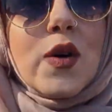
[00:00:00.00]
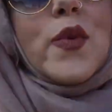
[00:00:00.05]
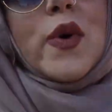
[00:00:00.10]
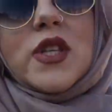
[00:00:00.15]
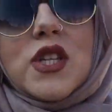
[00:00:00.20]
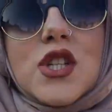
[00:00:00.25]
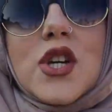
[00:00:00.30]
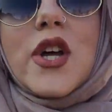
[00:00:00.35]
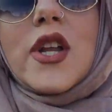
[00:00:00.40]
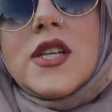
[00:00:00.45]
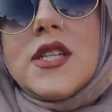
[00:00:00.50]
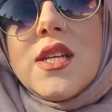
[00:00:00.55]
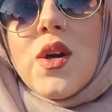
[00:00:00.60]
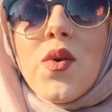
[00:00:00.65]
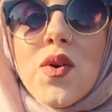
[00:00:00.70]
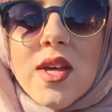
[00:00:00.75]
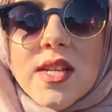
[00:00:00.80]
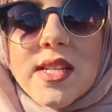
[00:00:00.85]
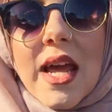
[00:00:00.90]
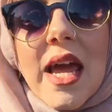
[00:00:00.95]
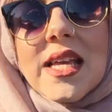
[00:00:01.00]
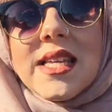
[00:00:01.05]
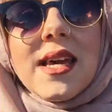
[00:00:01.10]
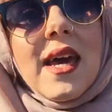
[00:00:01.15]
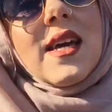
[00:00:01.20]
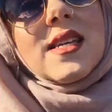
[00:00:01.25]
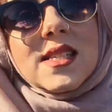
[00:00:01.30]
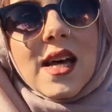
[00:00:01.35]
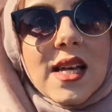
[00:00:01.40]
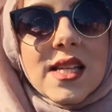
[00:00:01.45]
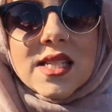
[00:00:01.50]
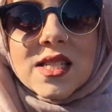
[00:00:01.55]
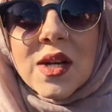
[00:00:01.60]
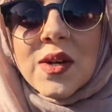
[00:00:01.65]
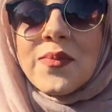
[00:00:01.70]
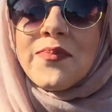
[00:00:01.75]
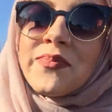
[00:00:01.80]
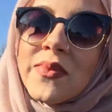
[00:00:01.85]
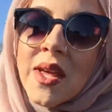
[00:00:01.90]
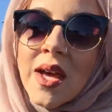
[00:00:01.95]
We're just going to see where the day takes us.
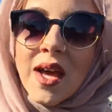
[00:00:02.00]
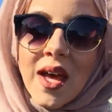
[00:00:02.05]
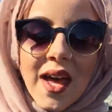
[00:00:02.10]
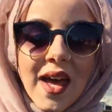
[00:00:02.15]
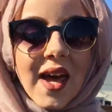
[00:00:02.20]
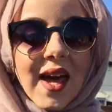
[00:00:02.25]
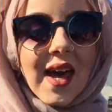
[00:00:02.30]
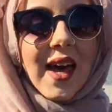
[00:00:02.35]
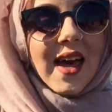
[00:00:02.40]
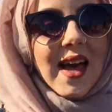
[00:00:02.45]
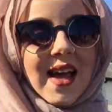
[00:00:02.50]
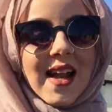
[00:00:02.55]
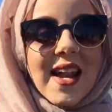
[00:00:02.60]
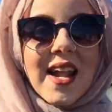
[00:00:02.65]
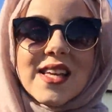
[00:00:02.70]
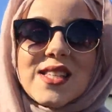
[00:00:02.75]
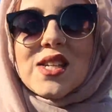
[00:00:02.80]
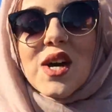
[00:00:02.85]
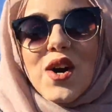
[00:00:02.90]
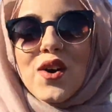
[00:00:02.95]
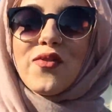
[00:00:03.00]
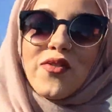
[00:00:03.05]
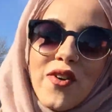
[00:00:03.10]
And let's go